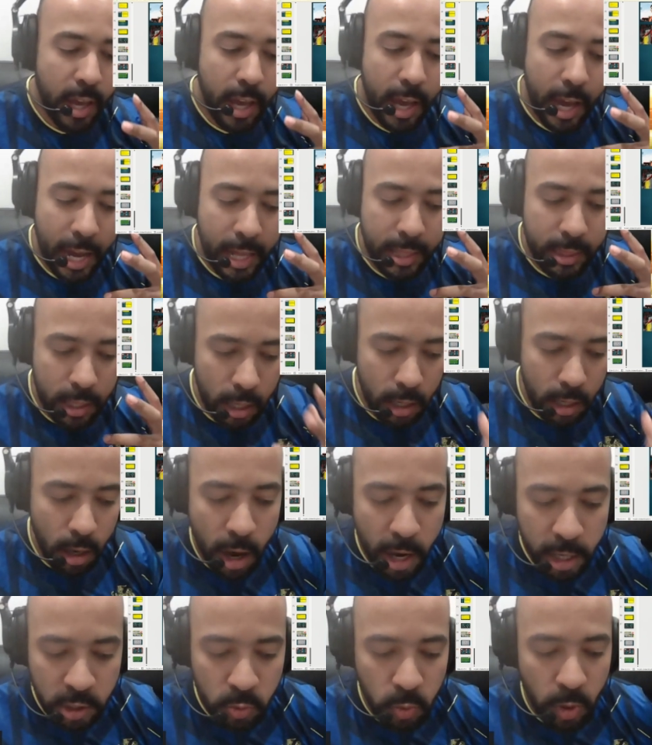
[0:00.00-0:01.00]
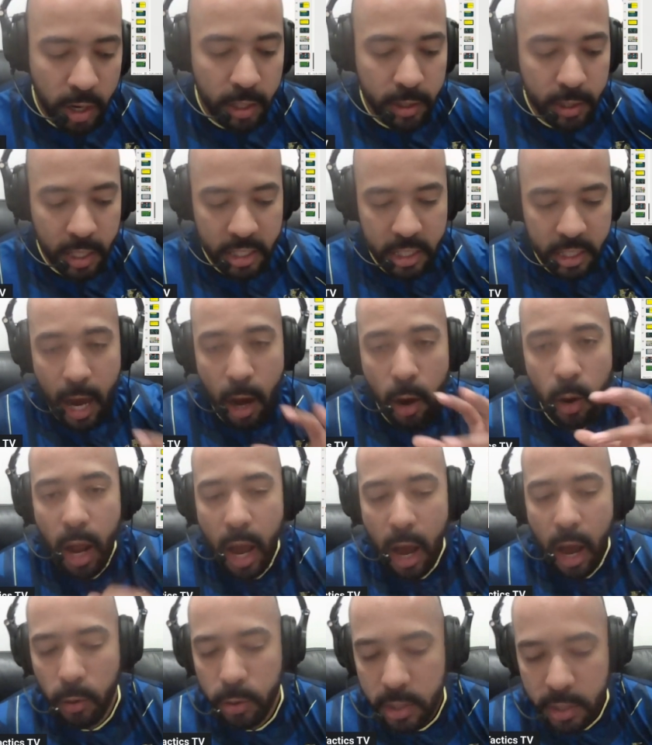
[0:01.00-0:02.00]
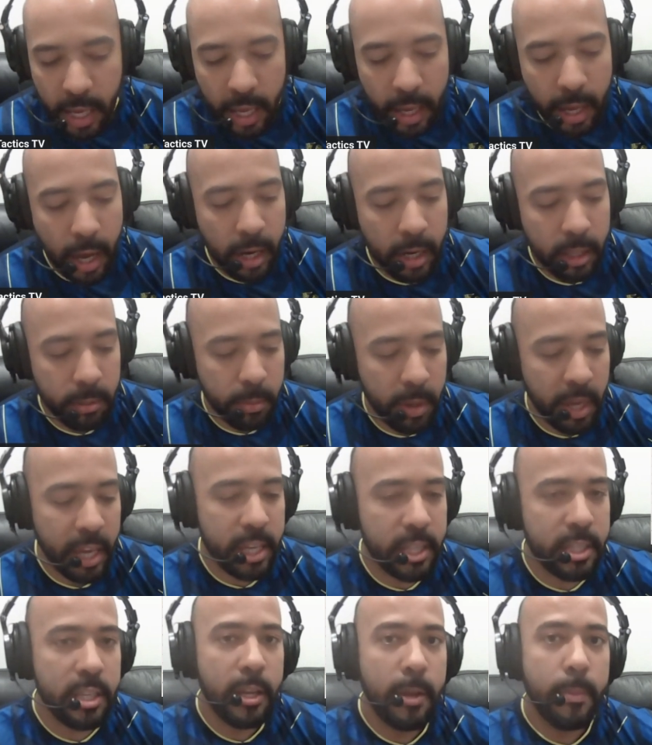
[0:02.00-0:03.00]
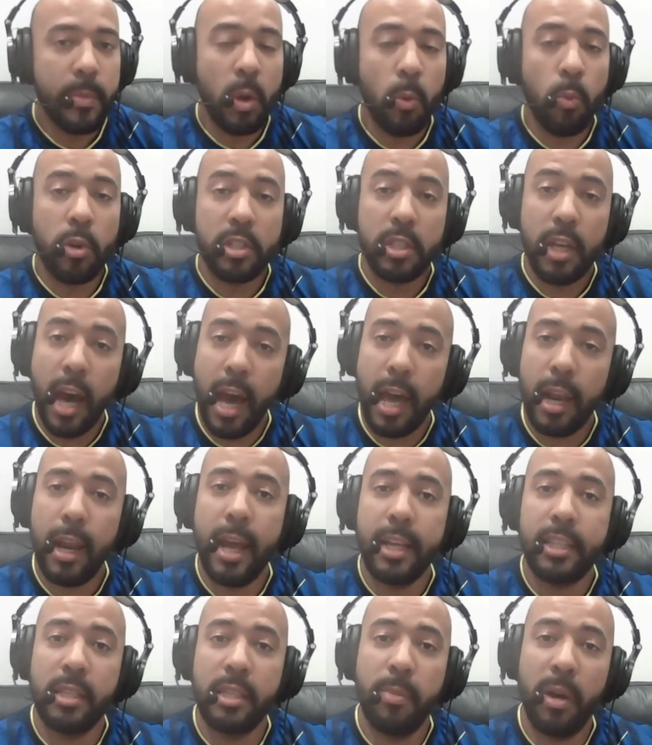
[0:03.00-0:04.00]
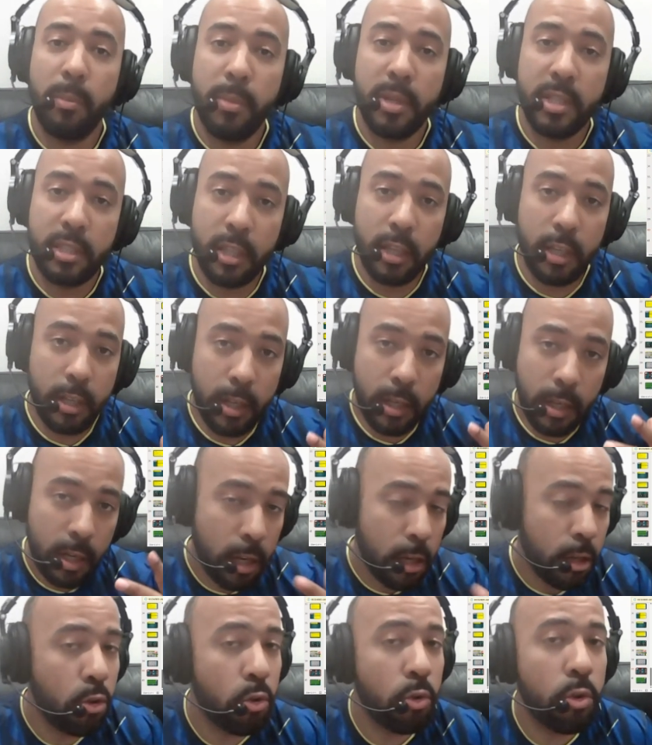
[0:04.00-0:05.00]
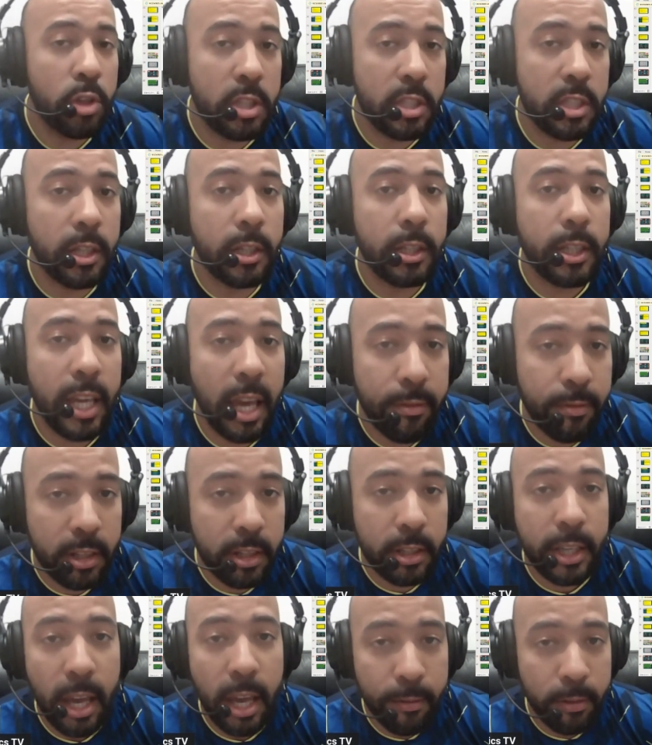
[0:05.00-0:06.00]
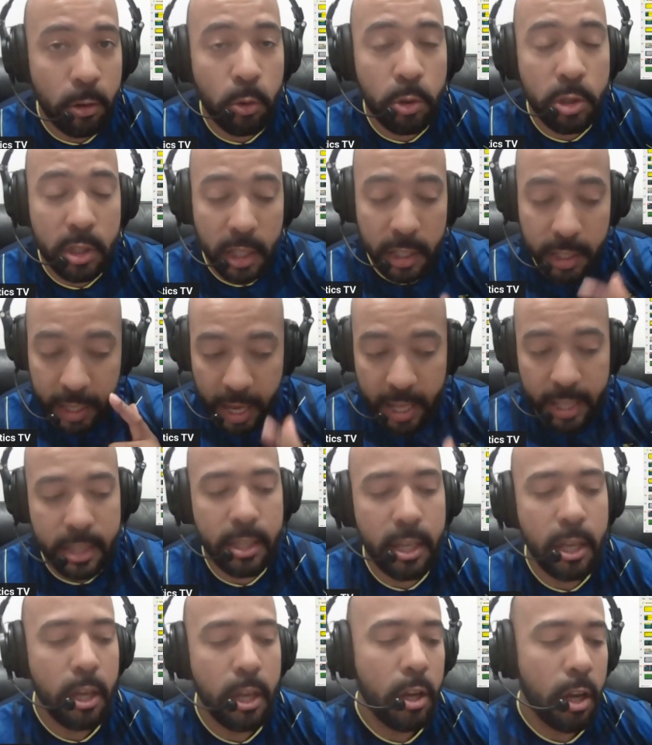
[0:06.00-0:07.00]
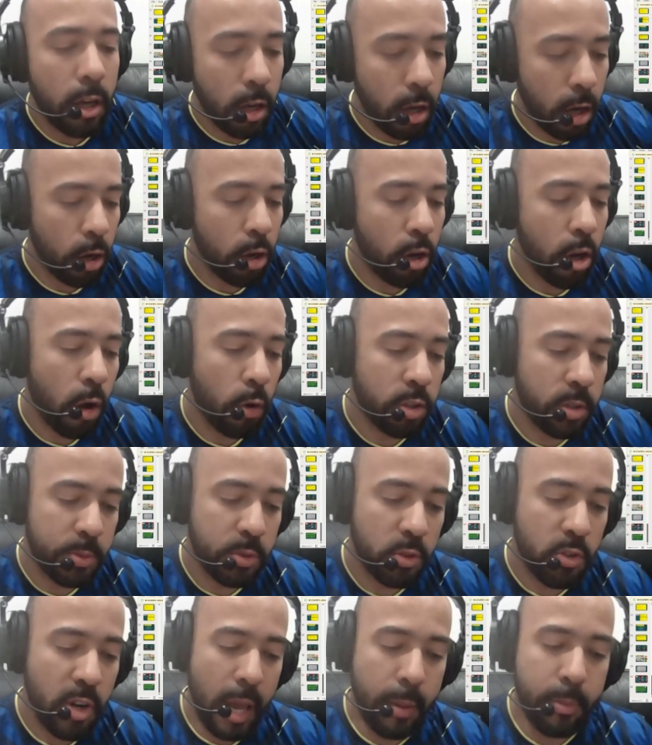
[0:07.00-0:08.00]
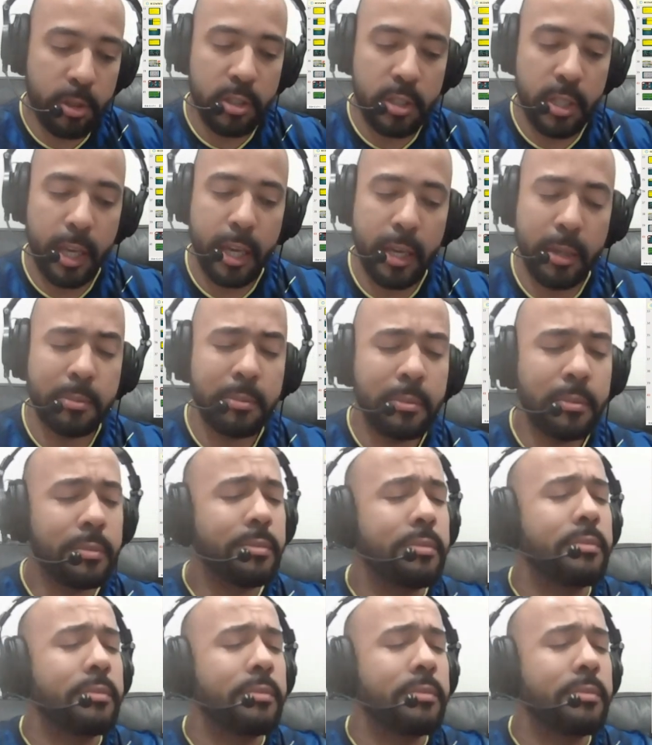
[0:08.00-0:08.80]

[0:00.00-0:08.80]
And the last one, and this I'll admit, was highlighted by Mr. Lawson, Kev Lawson. Again, go subscribe onto him.